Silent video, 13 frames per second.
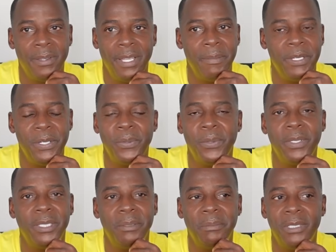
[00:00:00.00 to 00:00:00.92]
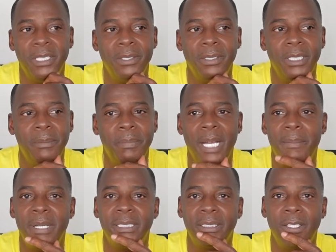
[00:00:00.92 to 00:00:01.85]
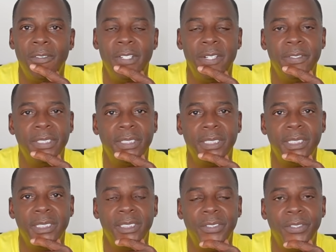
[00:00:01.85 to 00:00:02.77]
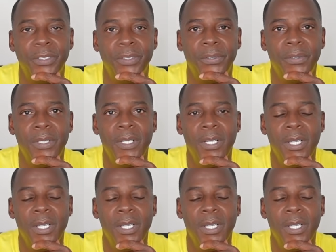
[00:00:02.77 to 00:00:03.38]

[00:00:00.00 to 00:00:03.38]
I've been doing it literally by myself ever since, you know.